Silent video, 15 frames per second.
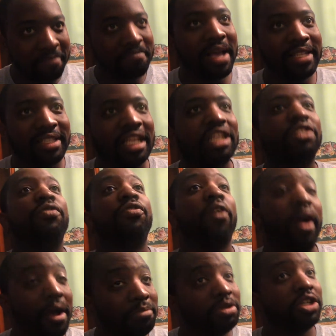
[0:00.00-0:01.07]
message
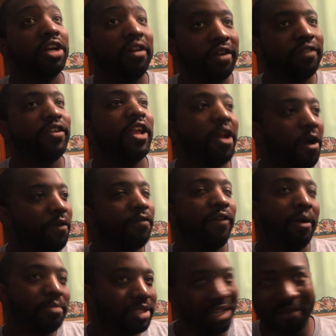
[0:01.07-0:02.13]
from
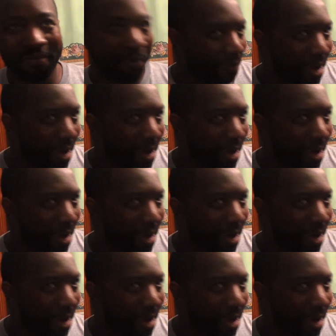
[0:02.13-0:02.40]
Jennifer